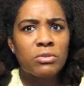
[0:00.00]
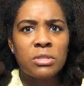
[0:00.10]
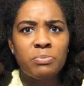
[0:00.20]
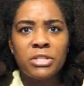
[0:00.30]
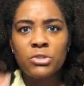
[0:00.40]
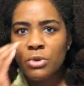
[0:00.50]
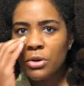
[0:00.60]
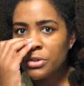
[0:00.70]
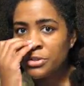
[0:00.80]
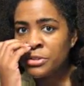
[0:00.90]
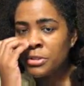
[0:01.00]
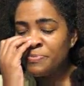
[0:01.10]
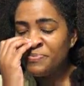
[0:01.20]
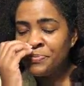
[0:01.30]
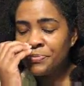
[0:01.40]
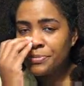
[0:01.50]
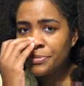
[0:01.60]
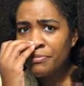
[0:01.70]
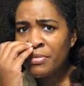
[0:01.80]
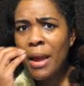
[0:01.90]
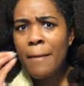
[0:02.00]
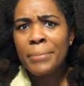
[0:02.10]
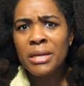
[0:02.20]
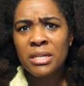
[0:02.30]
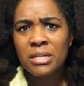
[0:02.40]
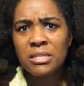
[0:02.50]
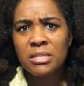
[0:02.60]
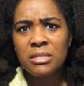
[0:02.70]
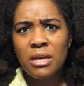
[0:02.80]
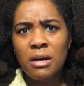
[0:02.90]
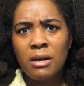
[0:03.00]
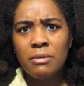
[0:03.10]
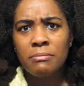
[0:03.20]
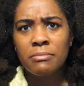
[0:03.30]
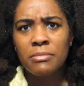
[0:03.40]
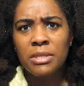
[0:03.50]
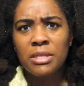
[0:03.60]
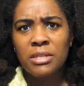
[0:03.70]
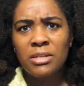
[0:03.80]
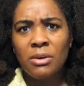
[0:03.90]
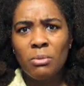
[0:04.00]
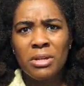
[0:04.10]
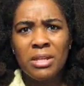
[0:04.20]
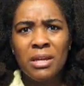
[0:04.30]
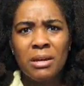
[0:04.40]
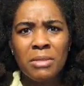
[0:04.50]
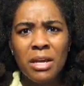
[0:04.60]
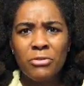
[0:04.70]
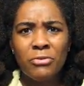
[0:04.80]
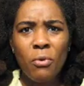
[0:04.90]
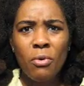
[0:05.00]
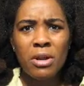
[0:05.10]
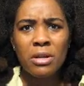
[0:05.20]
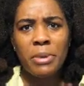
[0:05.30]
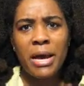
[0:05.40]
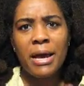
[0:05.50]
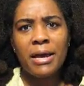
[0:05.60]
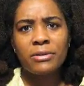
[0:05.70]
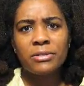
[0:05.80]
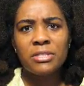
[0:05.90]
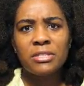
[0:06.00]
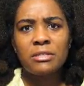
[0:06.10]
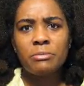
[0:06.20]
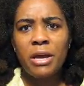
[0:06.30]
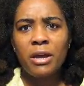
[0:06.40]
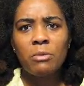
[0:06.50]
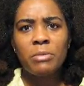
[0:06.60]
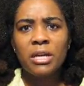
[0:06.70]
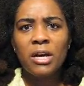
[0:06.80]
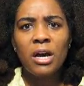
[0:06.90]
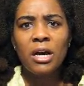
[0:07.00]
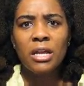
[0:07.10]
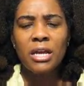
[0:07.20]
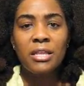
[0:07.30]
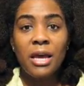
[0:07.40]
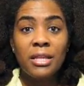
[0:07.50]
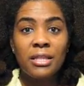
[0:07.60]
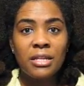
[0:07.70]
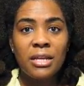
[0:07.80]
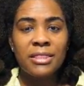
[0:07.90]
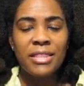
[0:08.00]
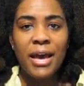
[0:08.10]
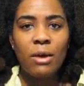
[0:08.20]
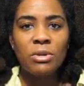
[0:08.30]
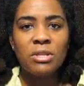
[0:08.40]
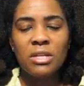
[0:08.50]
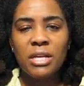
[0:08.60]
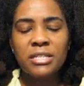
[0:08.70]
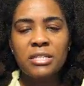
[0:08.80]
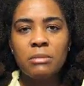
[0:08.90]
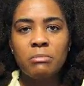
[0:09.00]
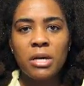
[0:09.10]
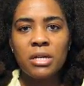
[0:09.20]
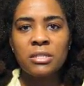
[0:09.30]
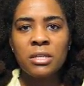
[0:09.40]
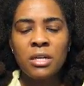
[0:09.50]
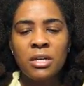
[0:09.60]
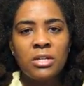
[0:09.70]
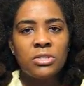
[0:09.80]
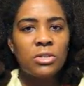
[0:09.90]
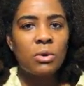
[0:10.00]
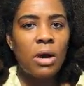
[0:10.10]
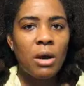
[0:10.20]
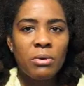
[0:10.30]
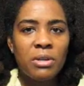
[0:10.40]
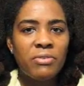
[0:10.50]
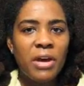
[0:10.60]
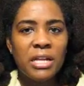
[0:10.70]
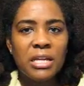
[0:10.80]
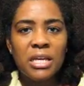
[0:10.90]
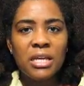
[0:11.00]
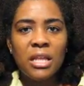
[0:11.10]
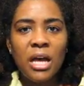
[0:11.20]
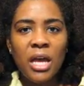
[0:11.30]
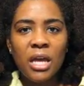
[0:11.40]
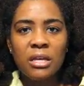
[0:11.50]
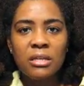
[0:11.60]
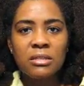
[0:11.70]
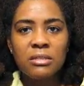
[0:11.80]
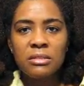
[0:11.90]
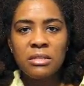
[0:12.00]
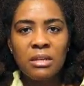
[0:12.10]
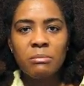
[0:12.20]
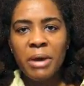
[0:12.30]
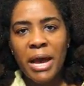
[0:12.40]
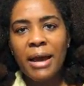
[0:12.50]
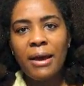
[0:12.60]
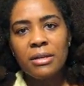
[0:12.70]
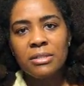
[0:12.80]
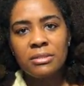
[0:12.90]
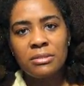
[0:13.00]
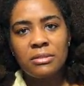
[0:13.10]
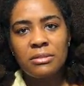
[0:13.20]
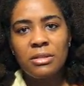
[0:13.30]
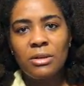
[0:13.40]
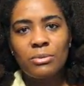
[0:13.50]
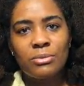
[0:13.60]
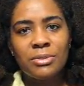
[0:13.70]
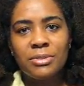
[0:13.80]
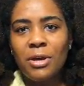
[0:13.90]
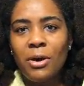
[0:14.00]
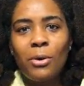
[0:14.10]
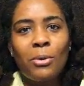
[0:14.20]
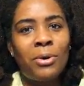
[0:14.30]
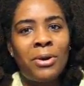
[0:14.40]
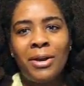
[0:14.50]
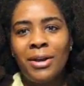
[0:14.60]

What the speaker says: those sponge rollers, because what do they come, like 4 in a pack or 6 in a pack? Oh my god. And then at that, what are they, like $10? So I would have had to get like 10 packs, so